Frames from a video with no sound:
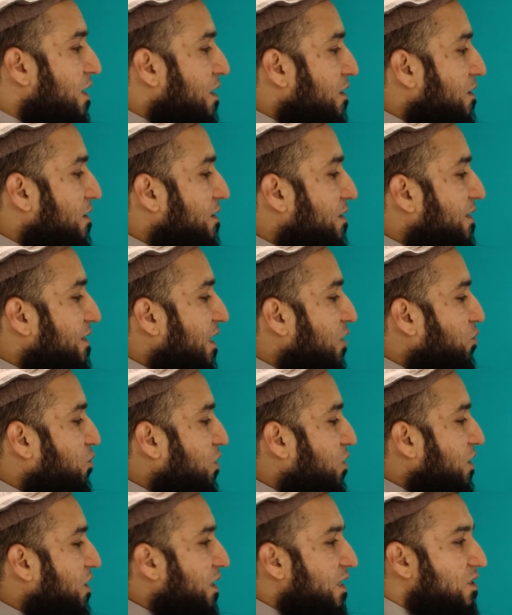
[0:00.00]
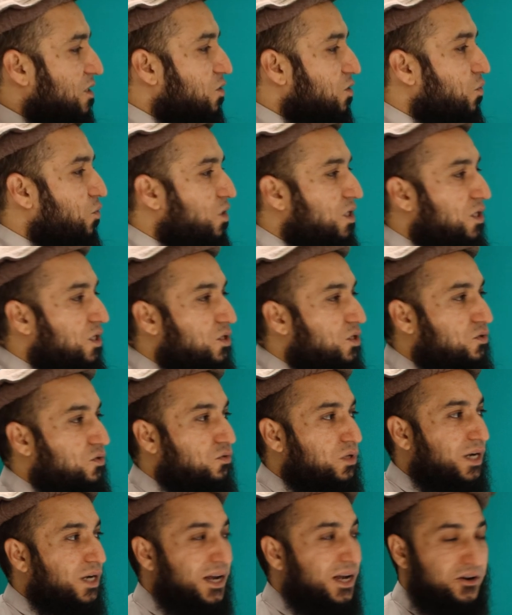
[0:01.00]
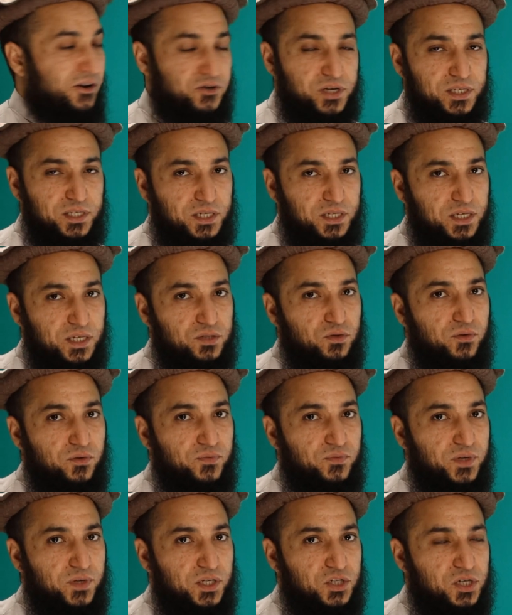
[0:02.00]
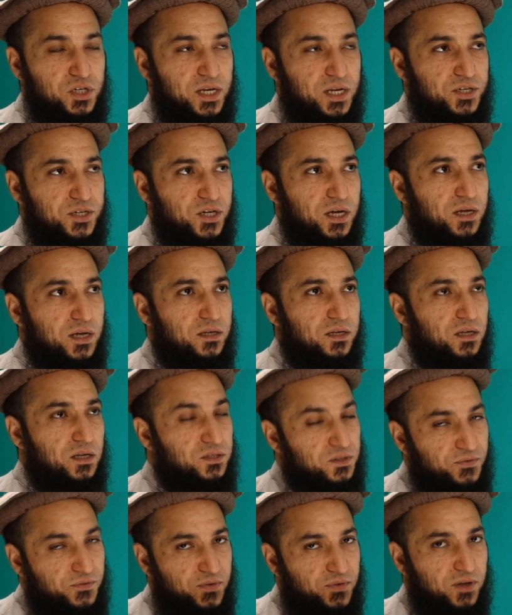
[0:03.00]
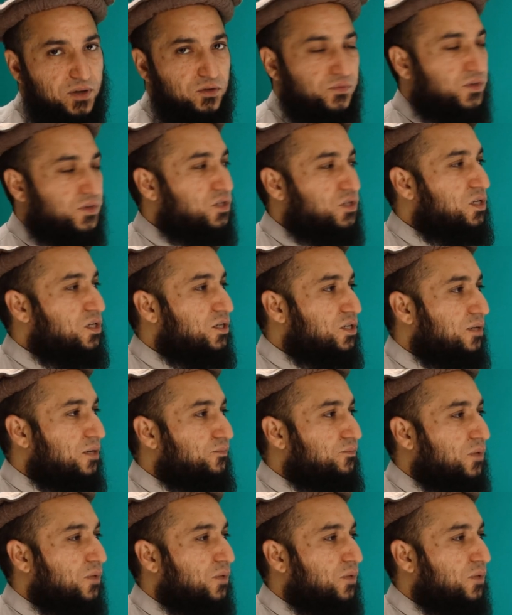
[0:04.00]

The second one is we need to know the characteristics of each letter, a sifat of each letter.